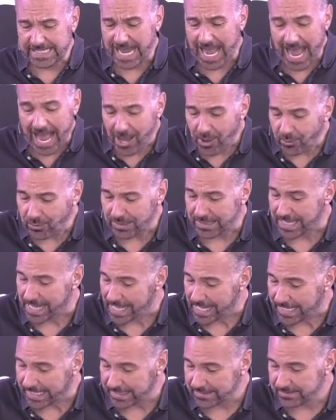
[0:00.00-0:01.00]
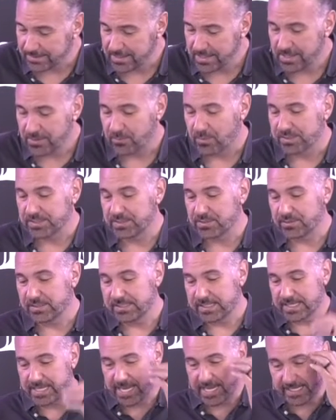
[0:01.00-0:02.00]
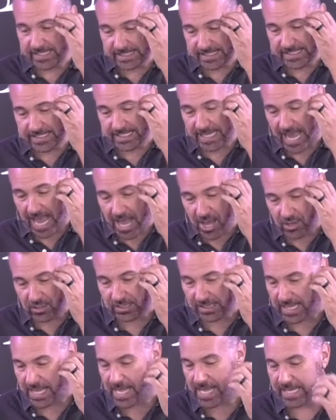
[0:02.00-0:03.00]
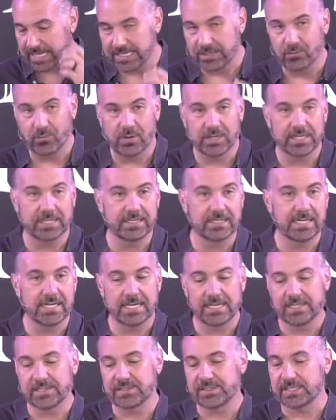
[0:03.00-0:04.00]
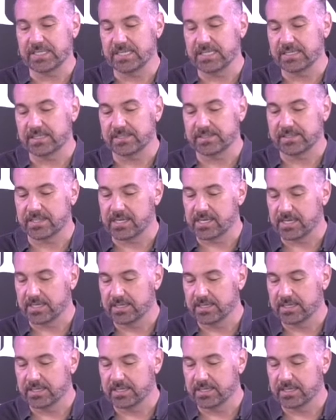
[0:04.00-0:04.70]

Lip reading: outline, what's known as a Chaistic Outline, and what it does is